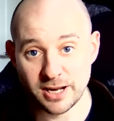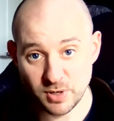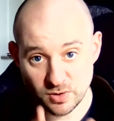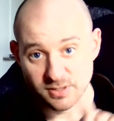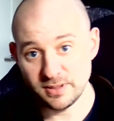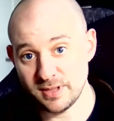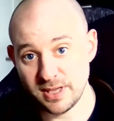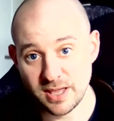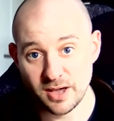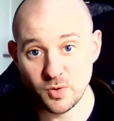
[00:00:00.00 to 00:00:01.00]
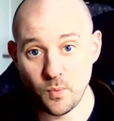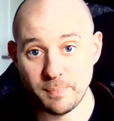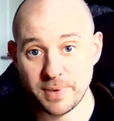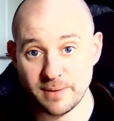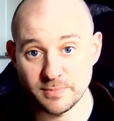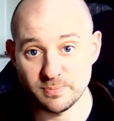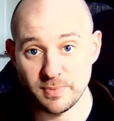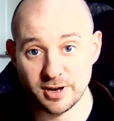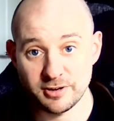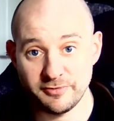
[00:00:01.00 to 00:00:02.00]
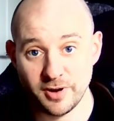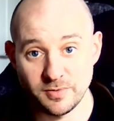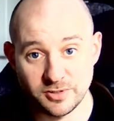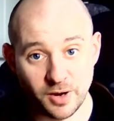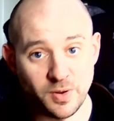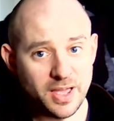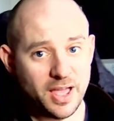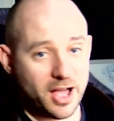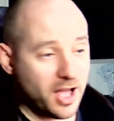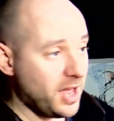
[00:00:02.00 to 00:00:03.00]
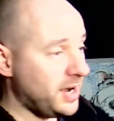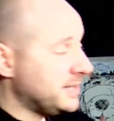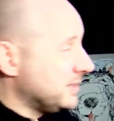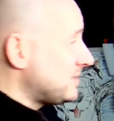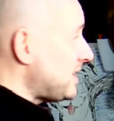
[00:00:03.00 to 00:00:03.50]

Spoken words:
and I'm using the webcam's microphone. So, little